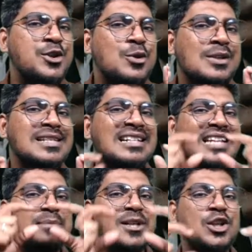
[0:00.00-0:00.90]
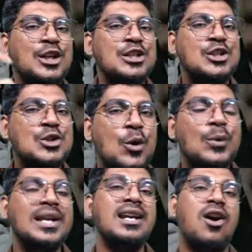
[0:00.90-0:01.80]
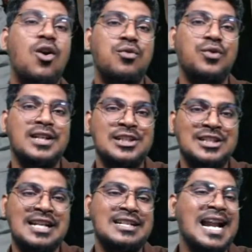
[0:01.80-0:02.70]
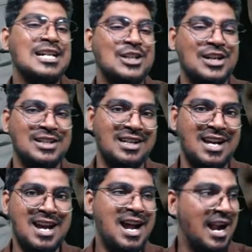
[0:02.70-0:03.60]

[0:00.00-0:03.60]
to listening that particular story of digital transaction